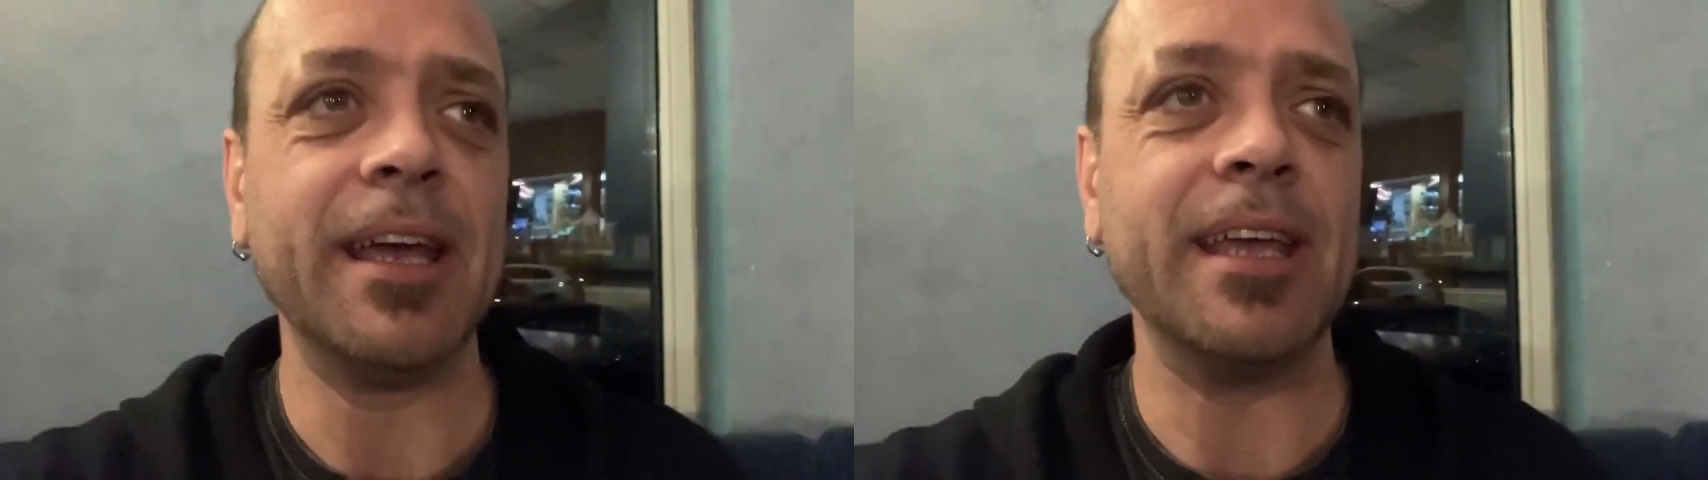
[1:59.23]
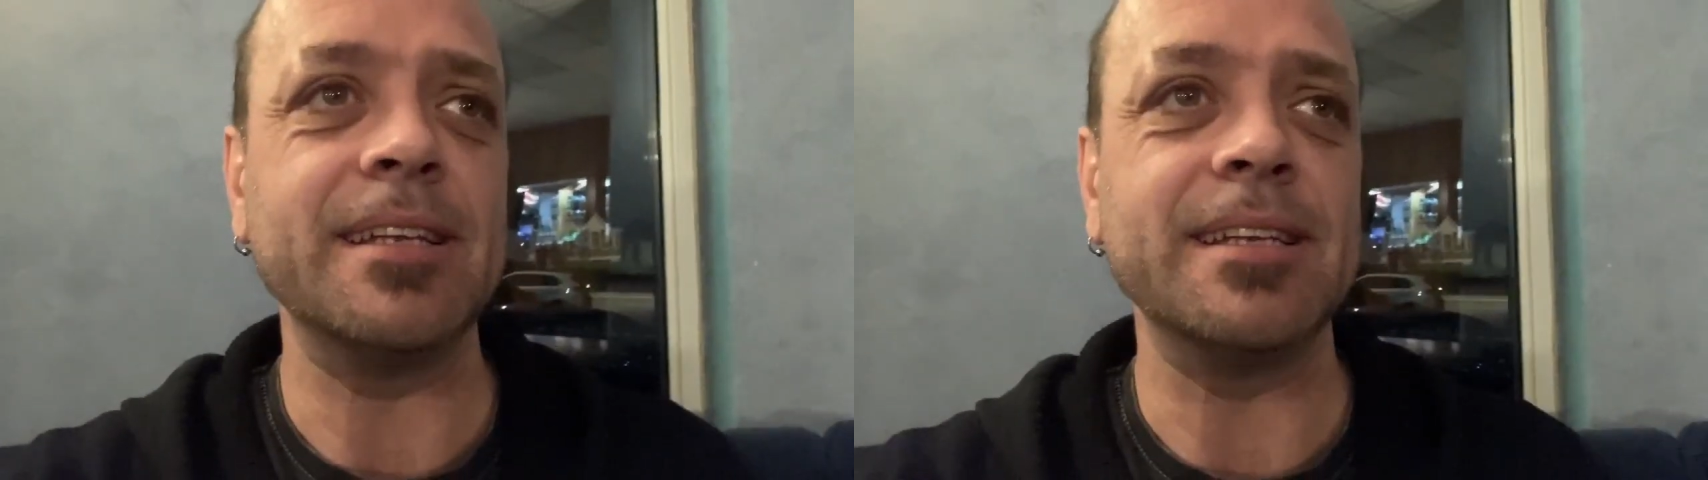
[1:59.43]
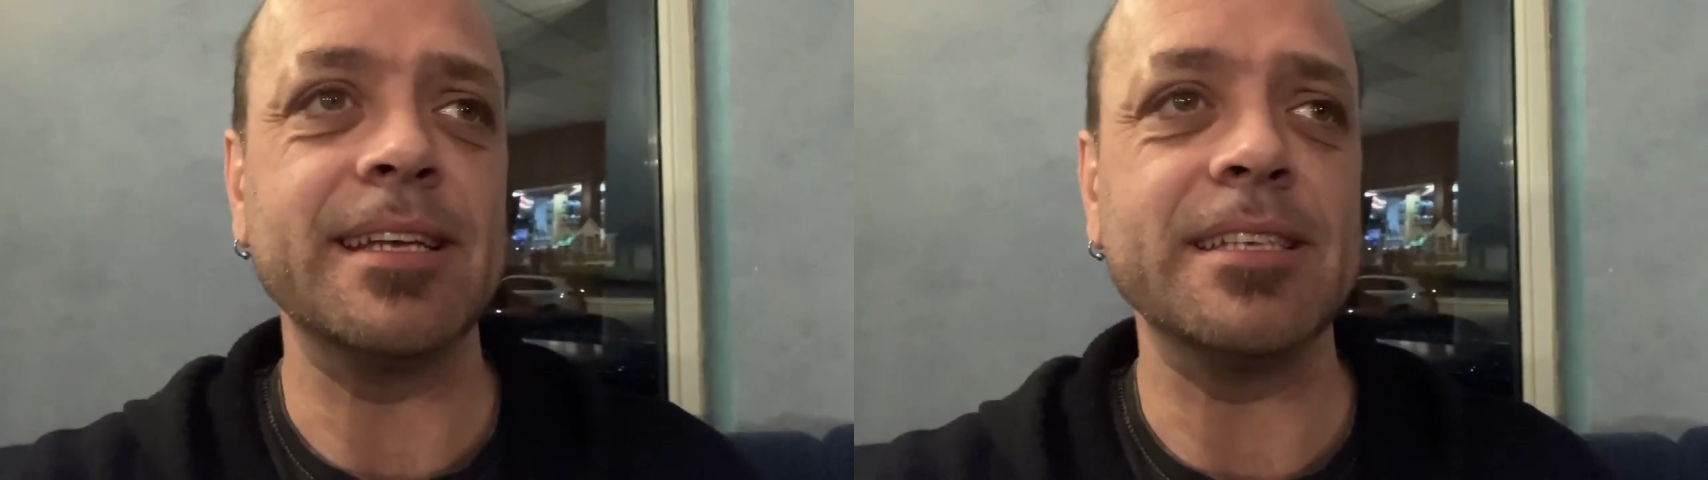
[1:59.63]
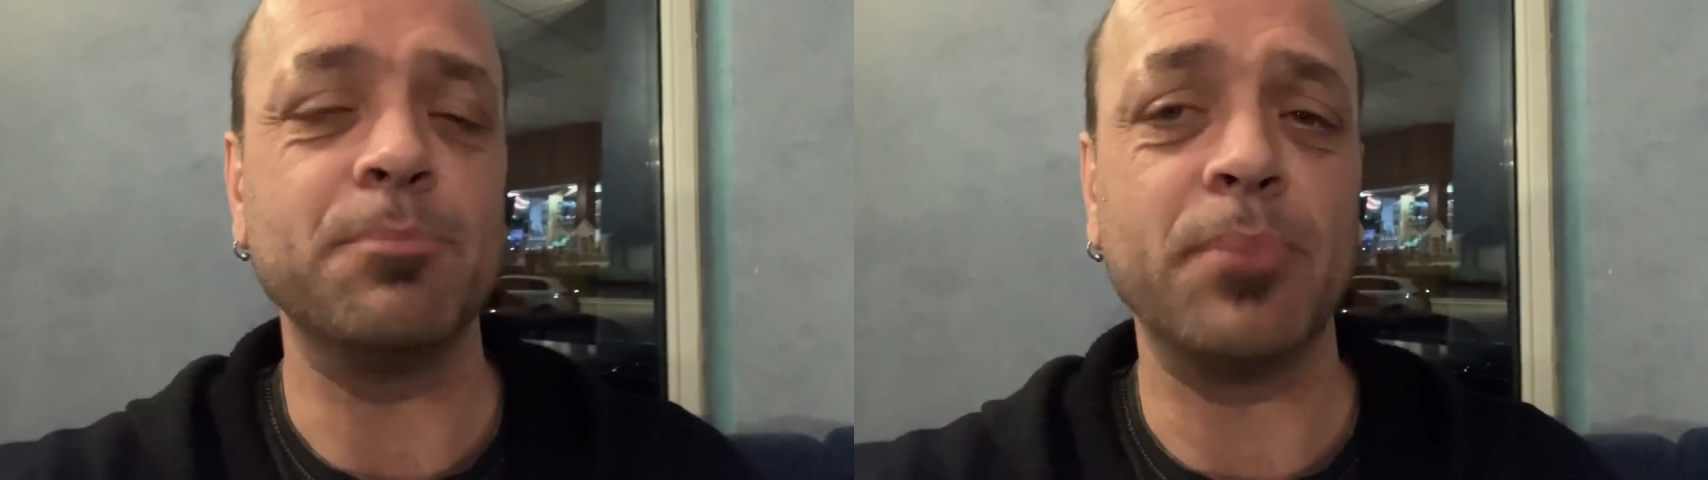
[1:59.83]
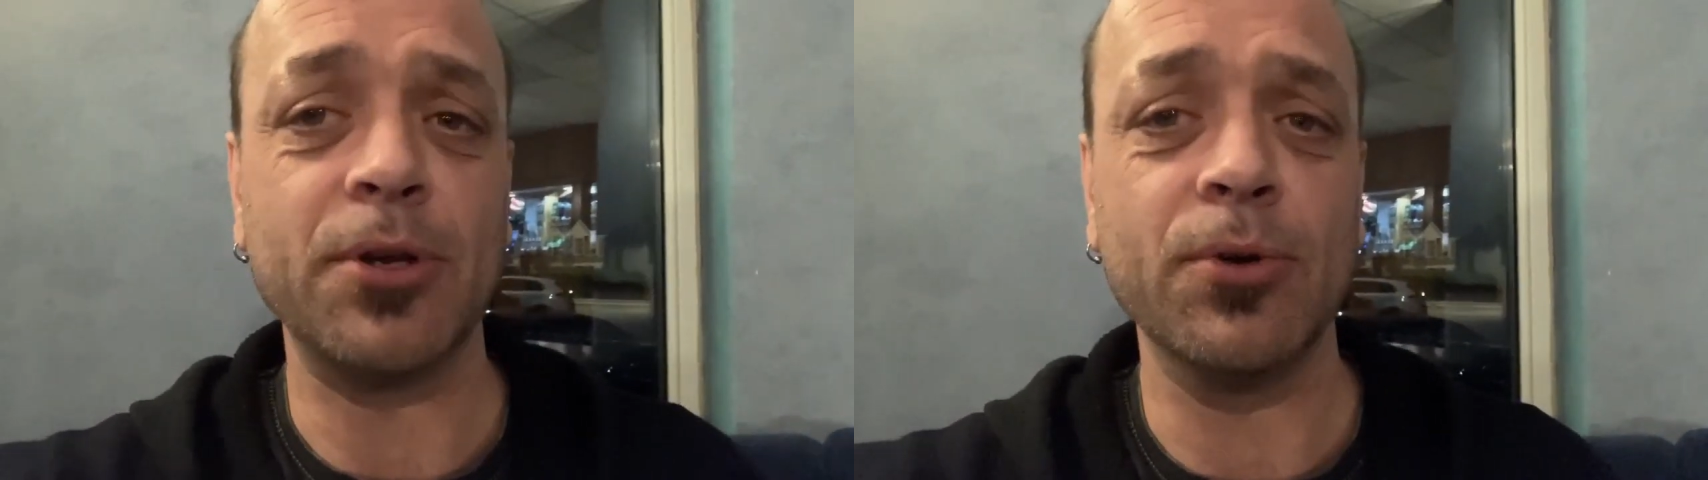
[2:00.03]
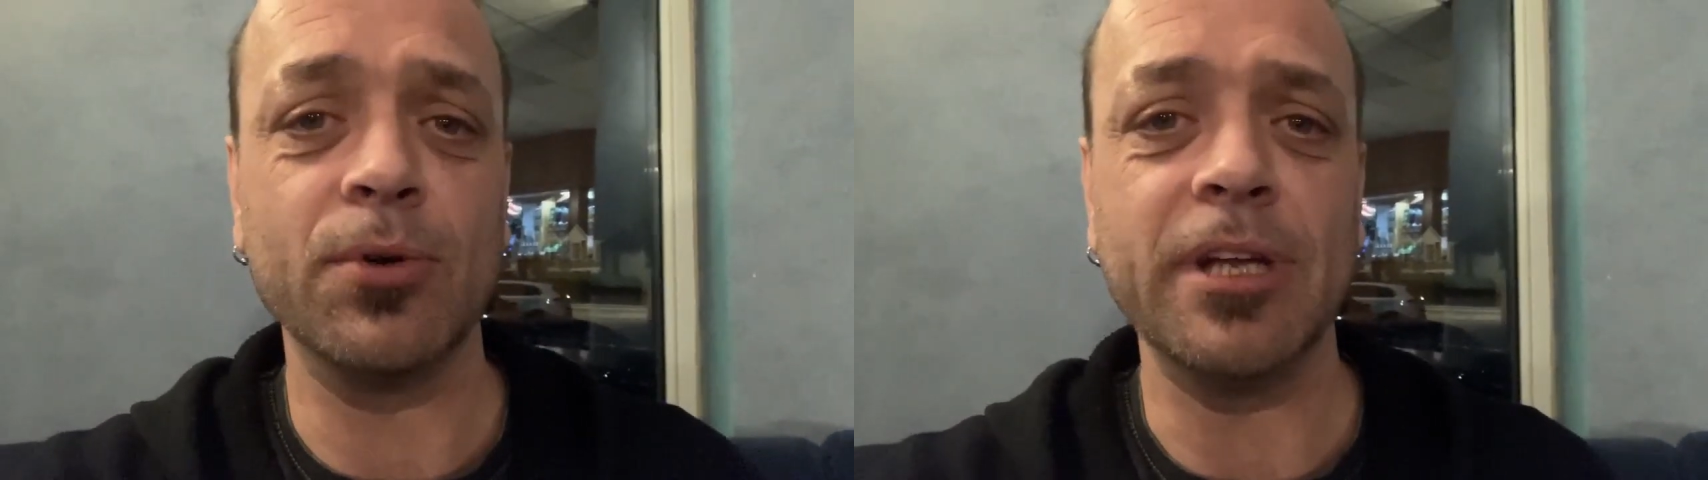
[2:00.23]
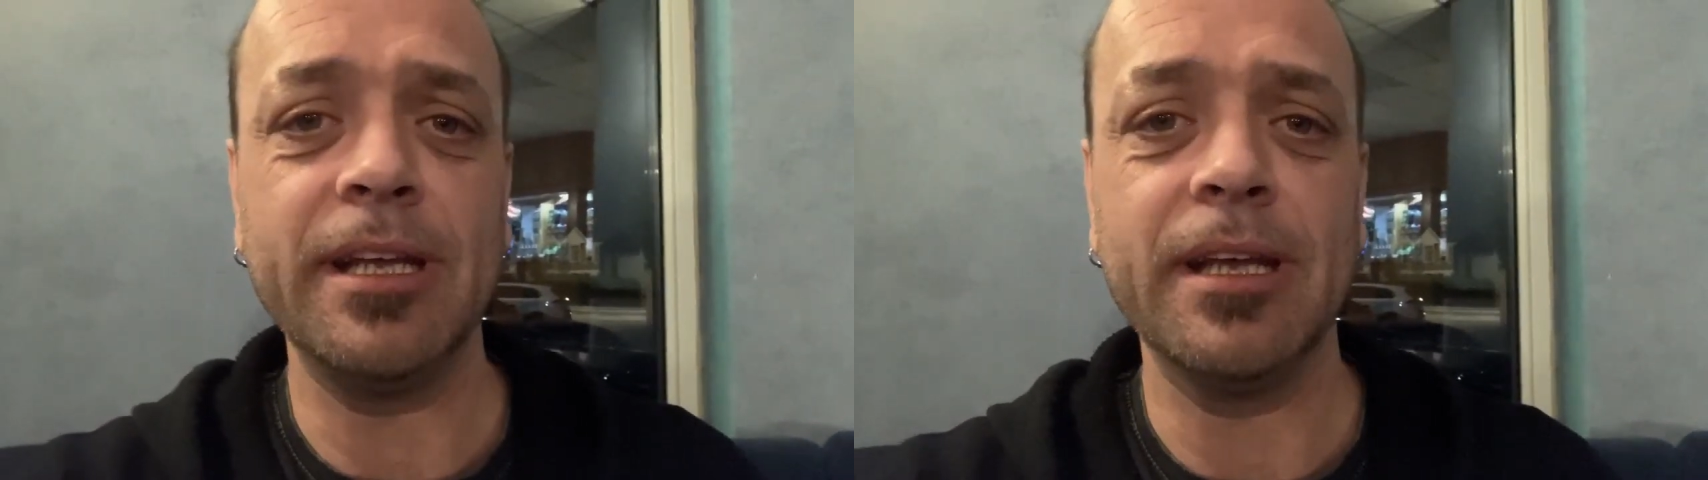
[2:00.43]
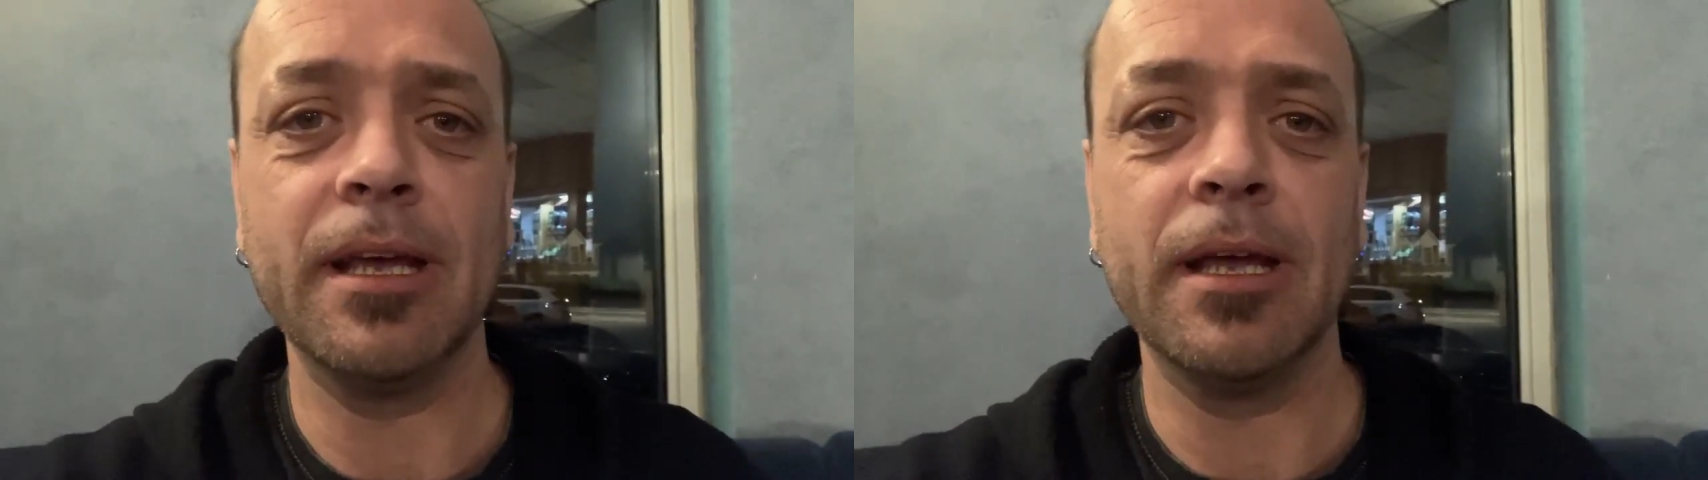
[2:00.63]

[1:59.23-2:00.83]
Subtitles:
It is purely